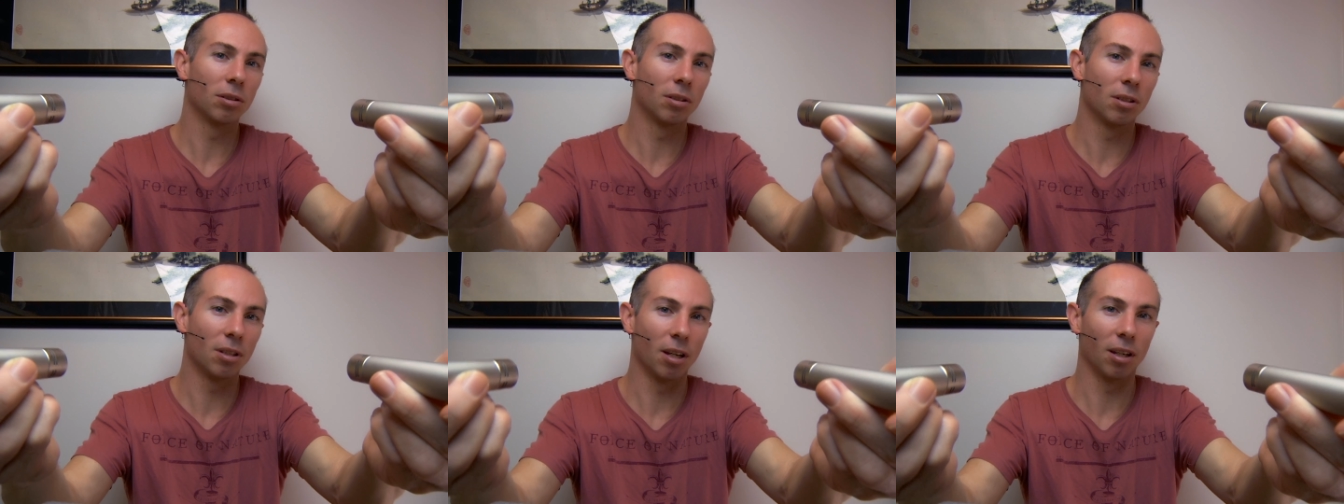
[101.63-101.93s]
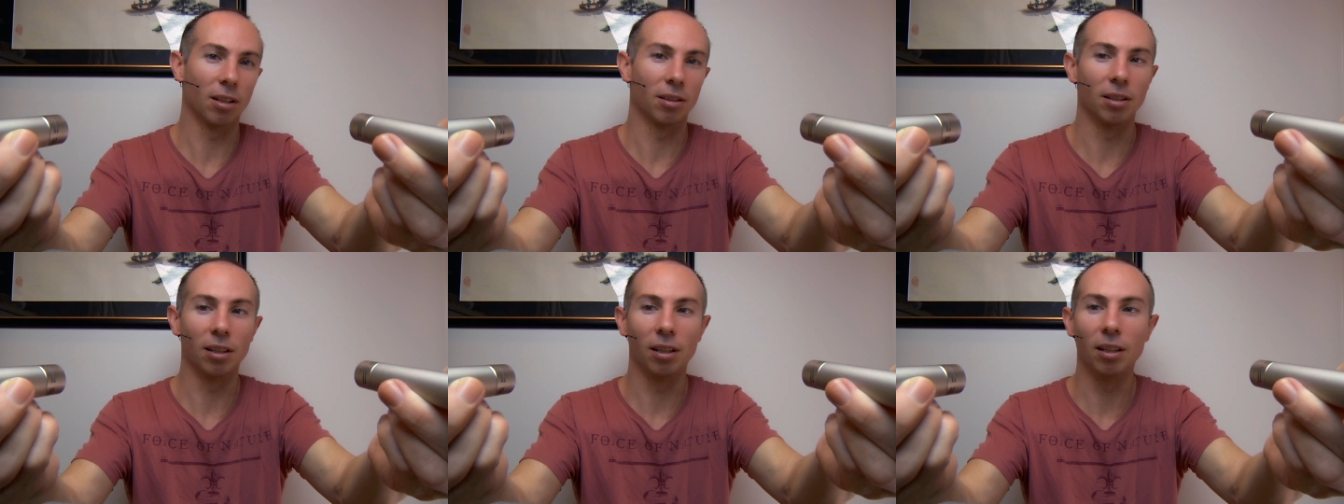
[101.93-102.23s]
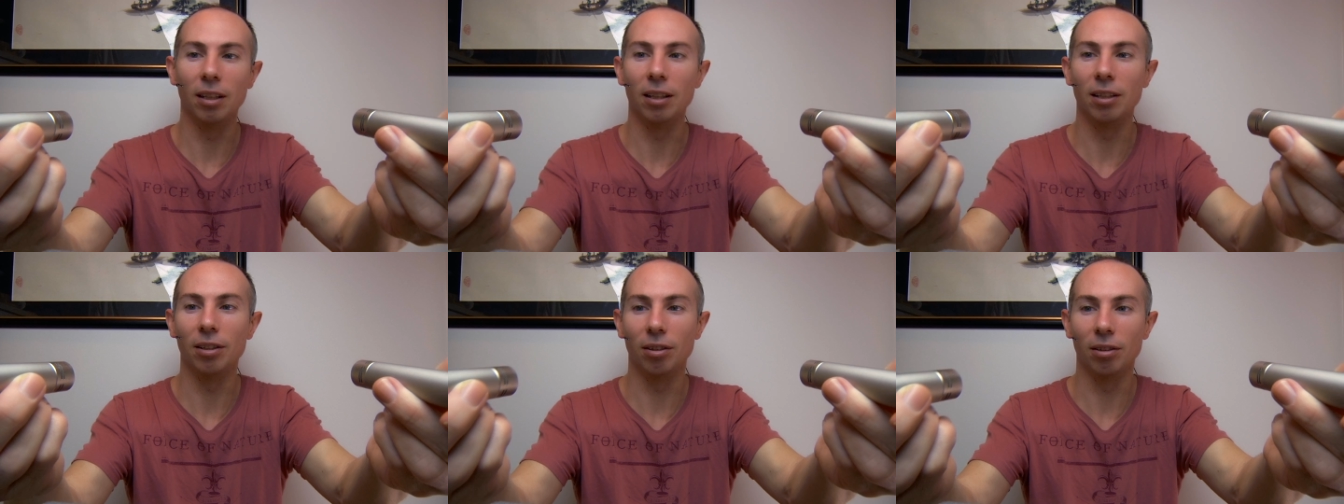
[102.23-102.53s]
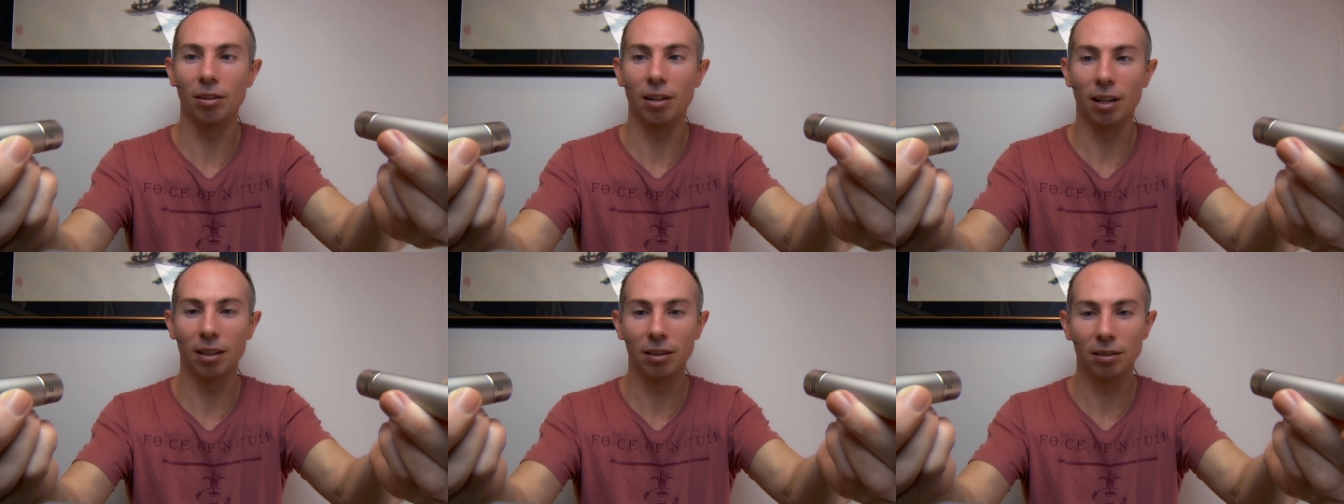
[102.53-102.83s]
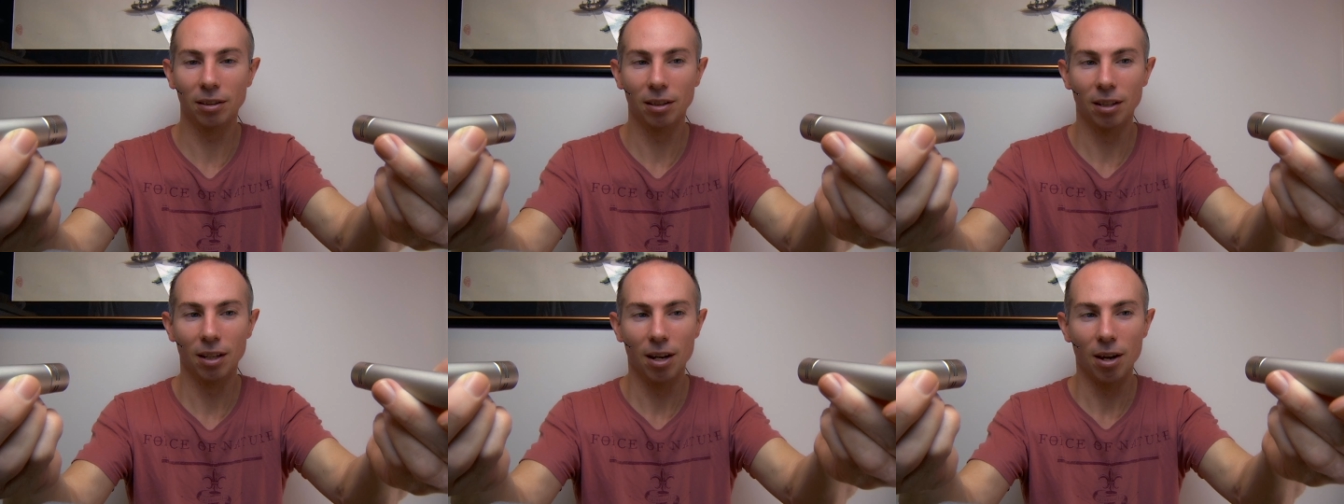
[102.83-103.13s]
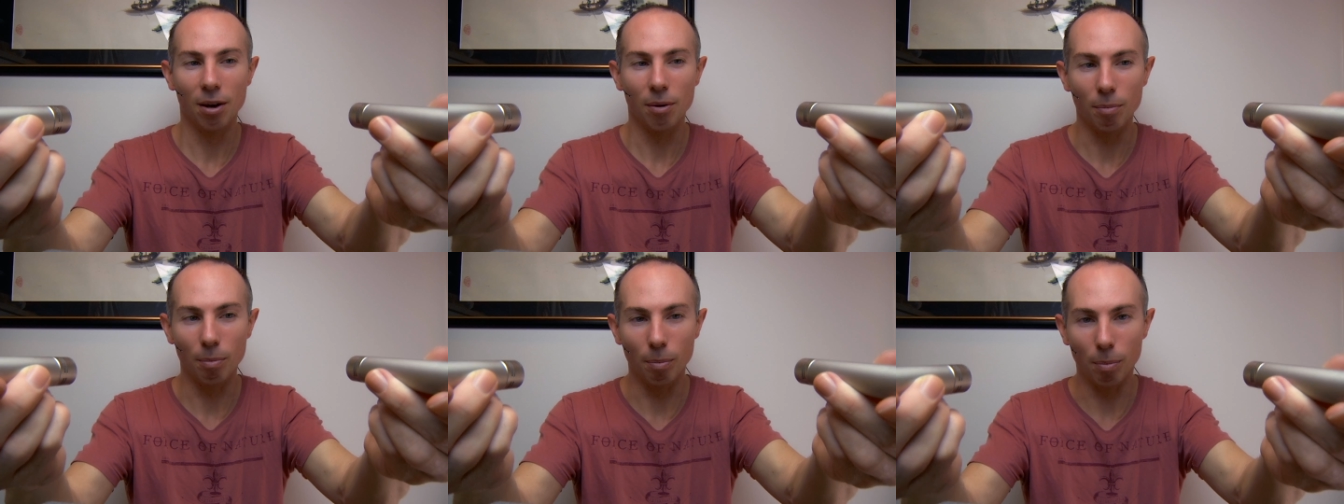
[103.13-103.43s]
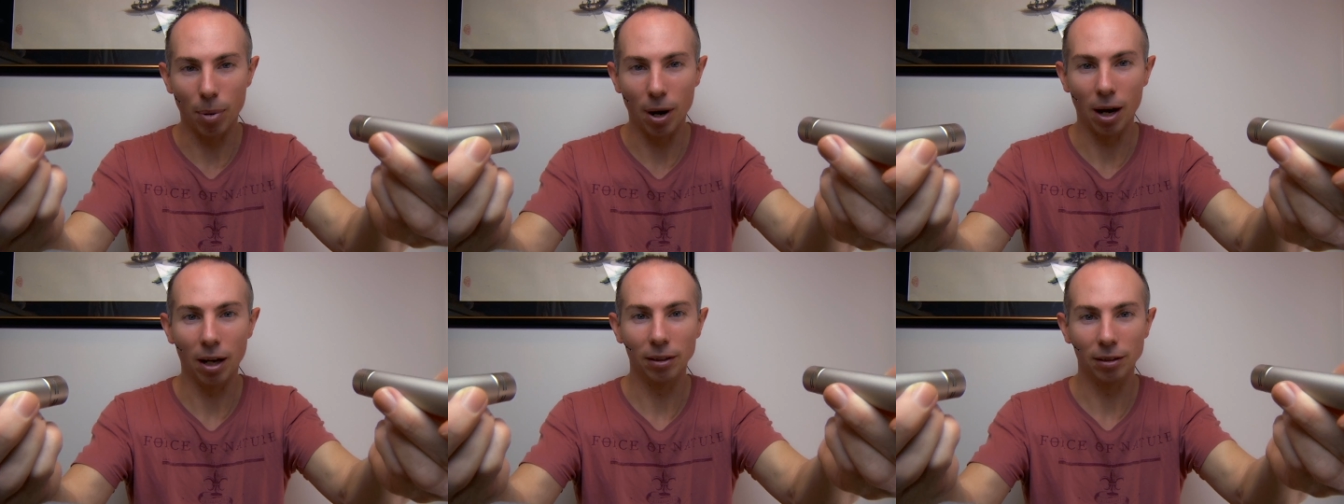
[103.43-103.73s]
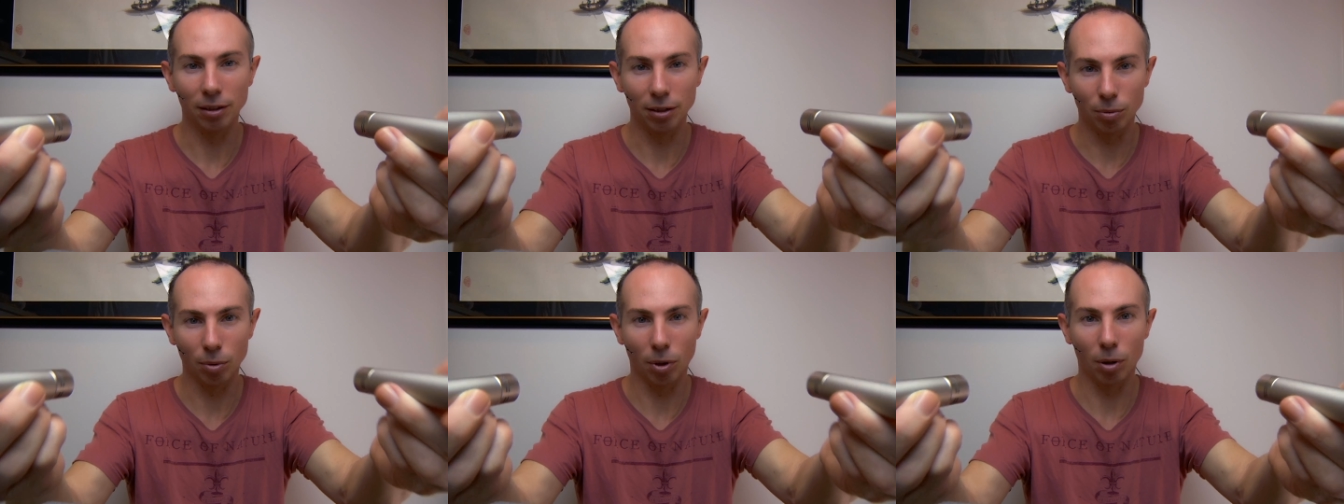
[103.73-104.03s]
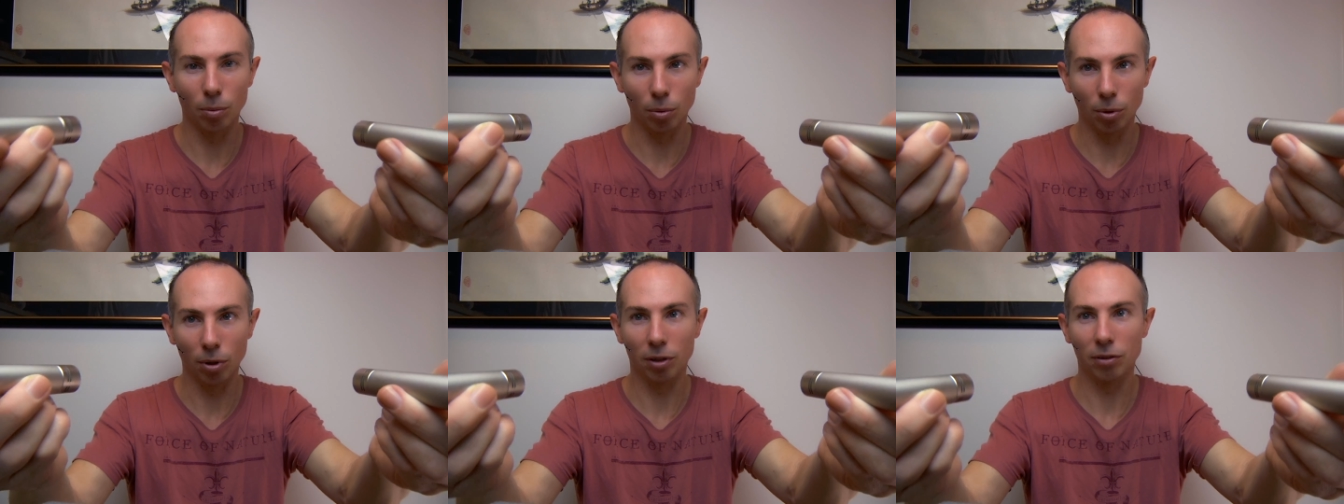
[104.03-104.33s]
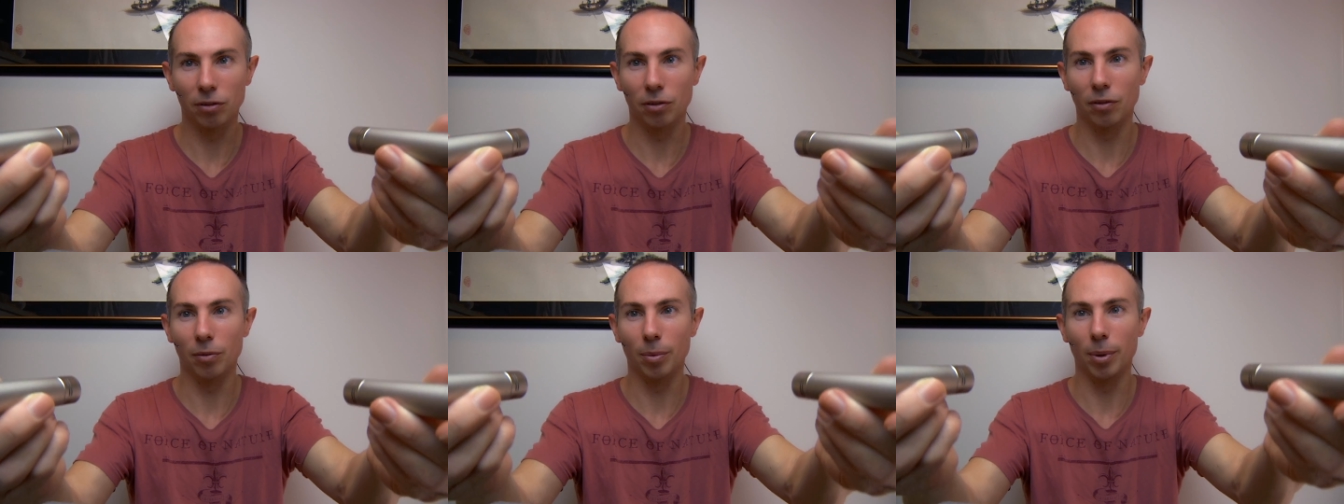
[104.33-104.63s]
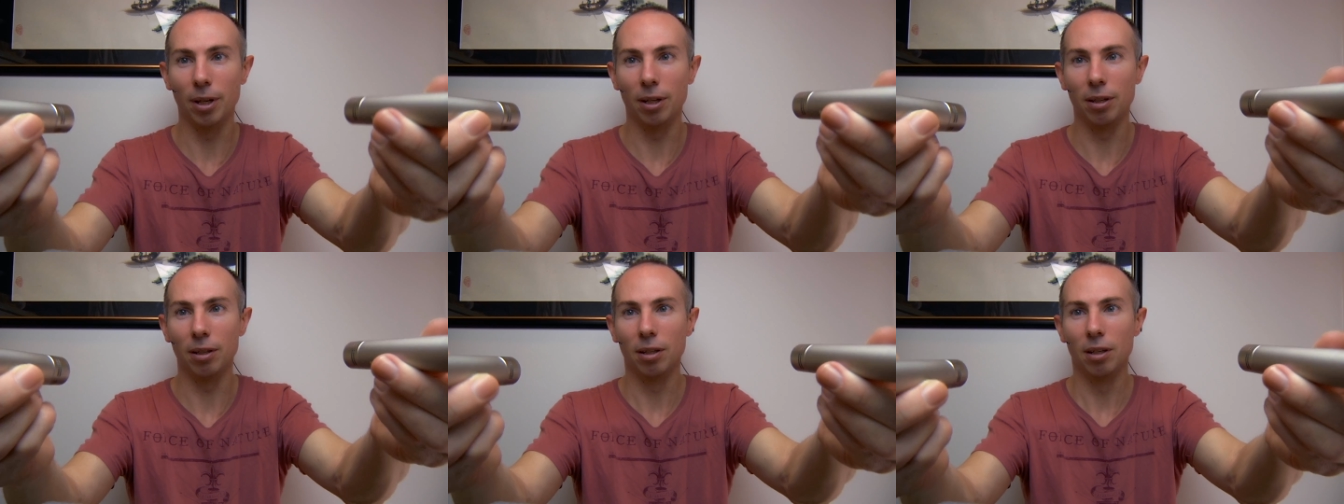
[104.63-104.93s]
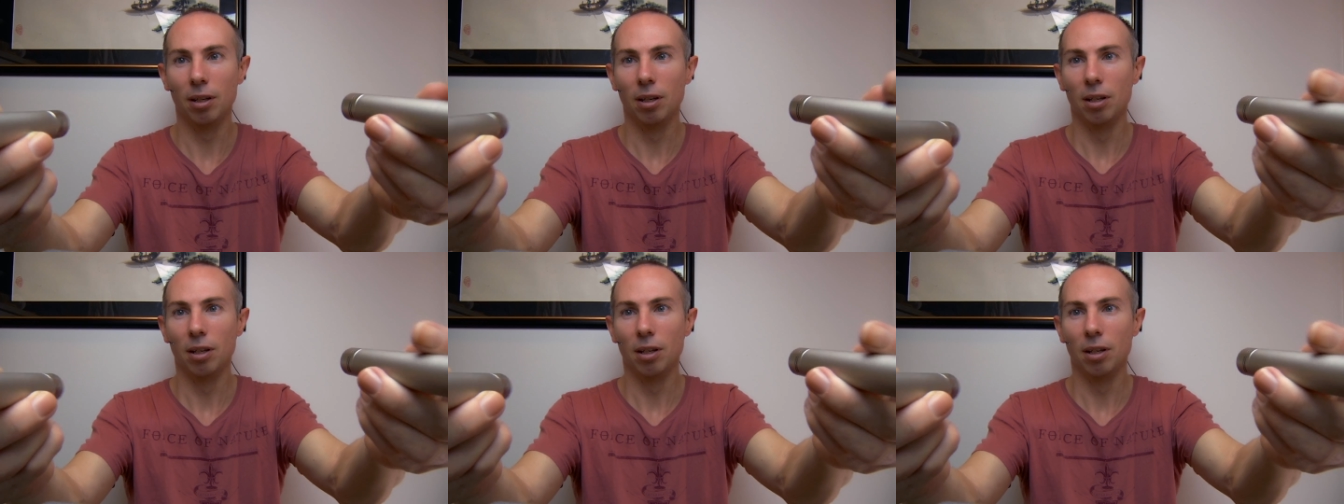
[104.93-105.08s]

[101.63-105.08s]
technically correct, but it's what works for me.